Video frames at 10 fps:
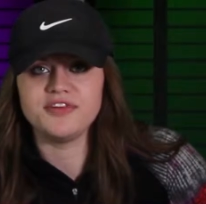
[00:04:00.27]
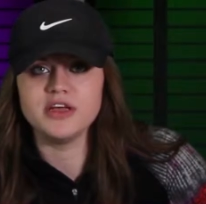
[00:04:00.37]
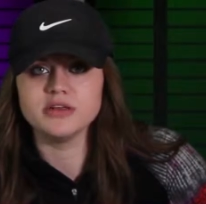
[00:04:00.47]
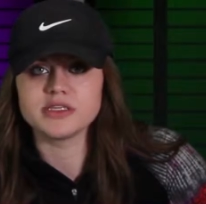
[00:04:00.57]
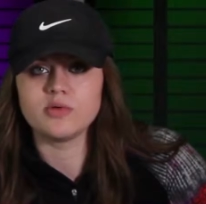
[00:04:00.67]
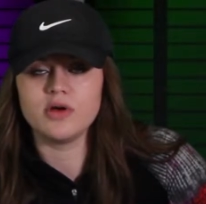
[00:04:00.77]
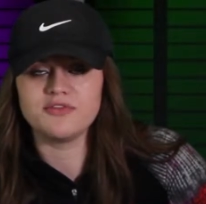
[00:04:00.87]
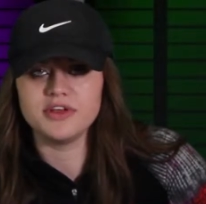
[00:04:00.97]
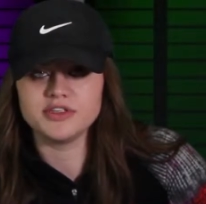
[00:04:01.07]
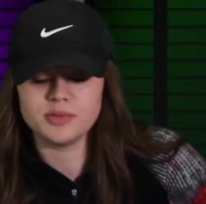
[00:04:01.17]
fields and
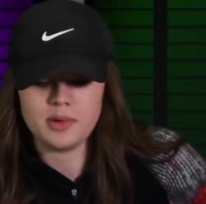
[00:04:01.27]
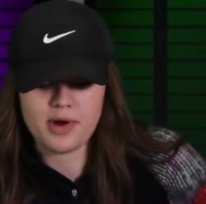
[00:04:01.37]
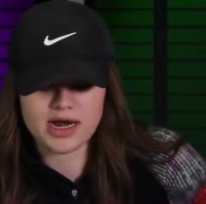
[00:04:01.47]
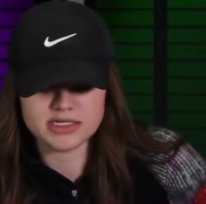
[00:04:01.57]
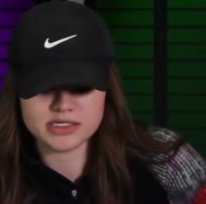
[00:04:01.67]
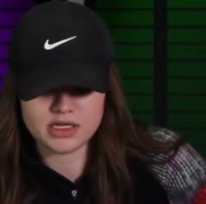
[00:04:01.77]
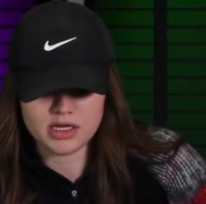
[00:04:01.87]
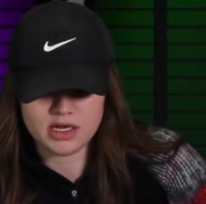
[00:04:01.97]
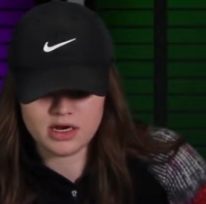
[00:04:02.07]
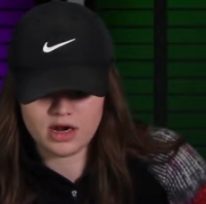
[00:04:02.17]
what fields you'll be practicing
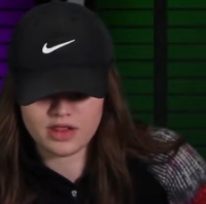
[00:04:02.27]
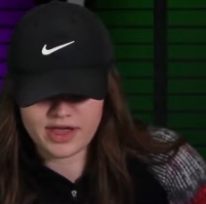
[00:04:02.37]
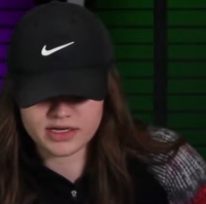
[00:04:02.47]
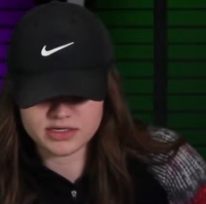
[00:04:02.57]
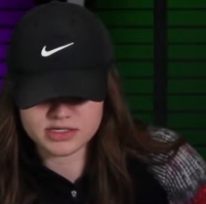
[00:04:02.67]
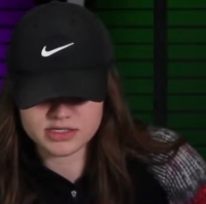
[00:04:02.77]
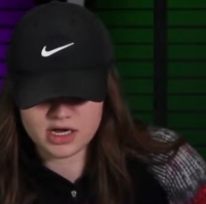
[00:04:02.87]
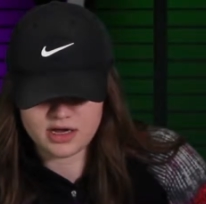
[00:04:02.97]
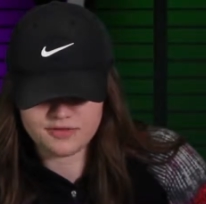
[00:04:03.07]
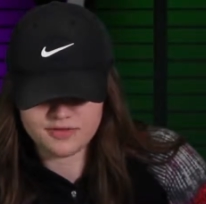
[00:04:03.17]
in and all that good
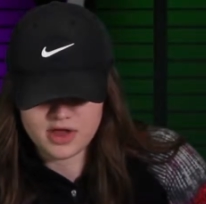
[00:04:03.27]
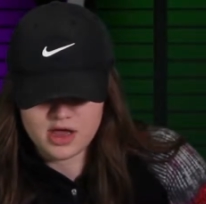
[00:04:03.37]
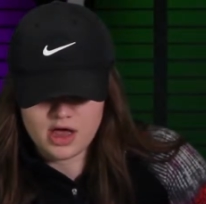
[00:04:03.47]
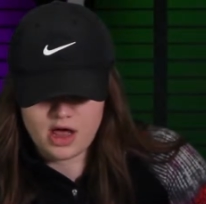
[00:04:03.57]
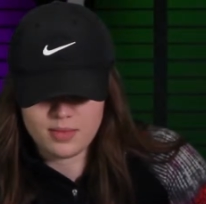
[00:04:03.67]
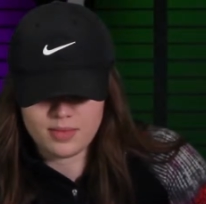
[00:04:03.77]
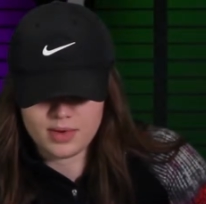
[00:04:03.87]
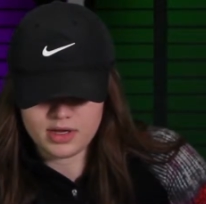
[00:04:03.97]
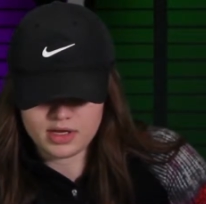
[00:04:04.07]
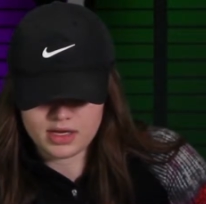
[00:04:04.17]
stuff.
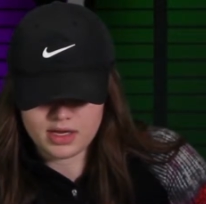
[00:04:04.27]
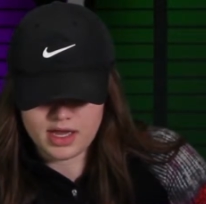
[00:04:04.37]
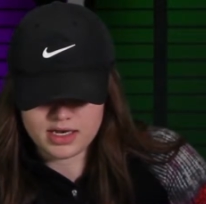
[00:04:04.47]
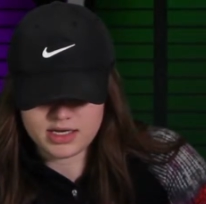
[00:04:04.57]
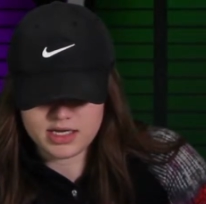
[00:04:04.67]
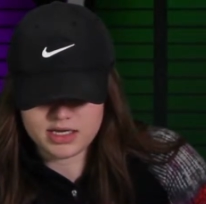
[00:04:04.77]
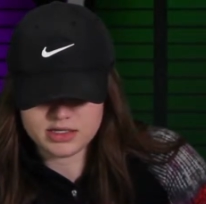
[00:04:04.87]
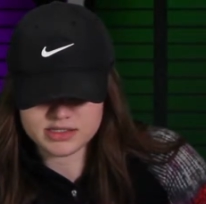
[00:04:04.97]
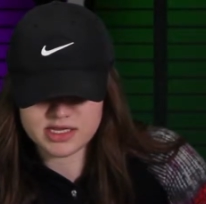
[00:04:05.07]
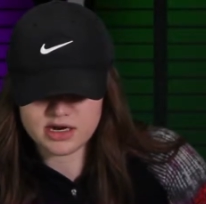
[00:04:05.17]
Um, and
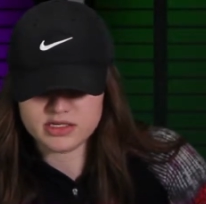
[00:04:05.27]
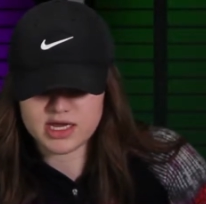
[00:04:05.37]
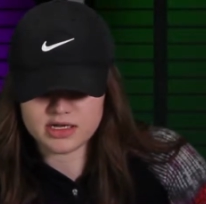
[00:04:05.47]
he's there to